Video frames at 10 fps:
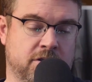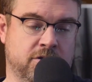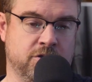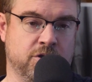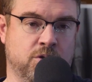
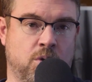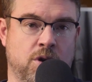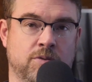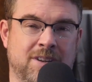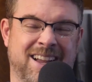There's a
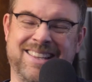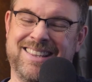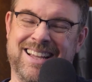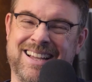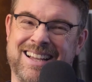quote.
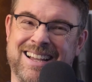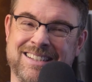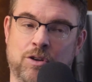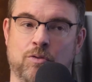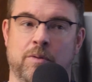I
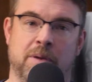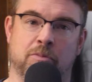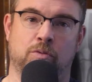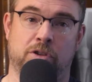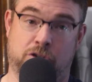don't remember
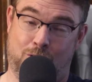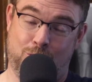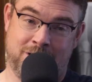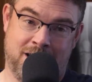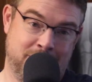which
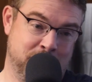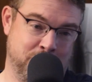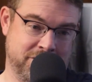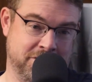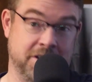old timey
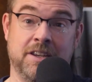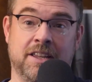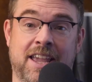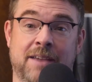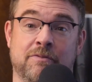president it
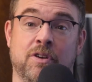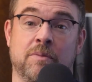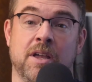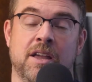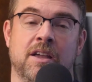came
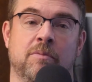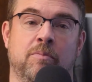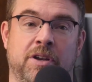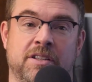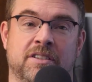from,
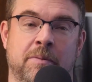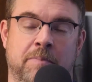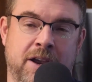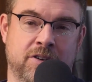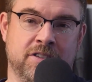but its
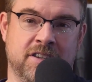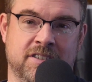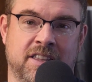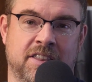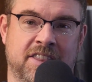comparison
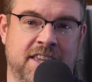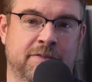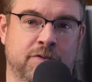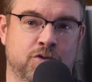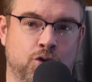is the thief
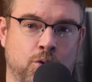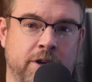of joy.